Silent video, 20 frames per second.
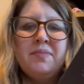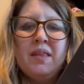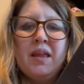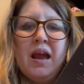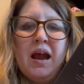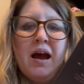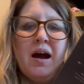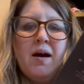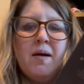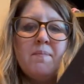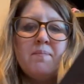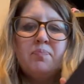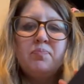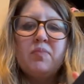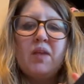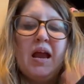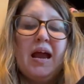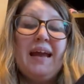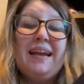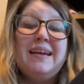
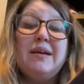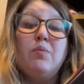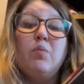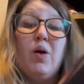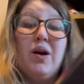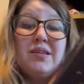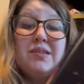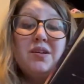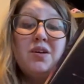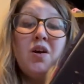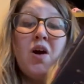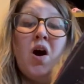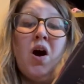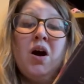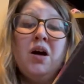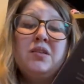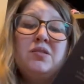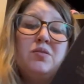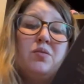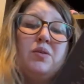and he was a
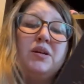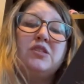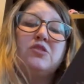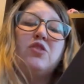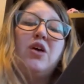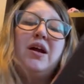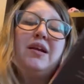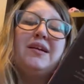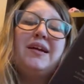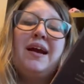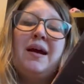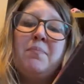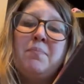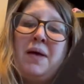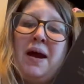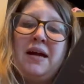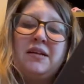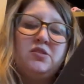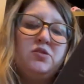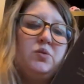god, so he's trying to get
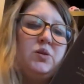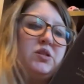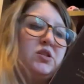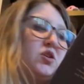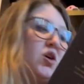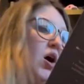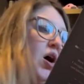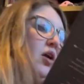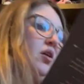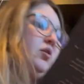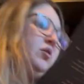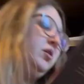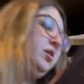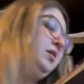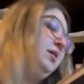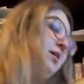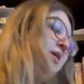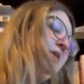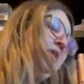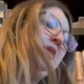back to his
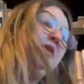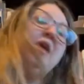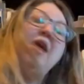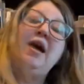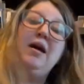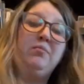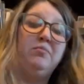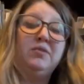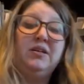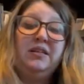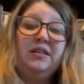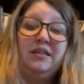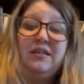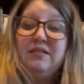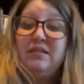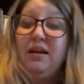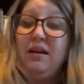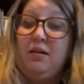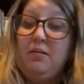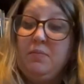godhood. I'm really
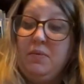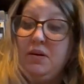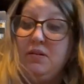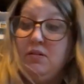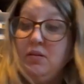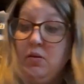excited about that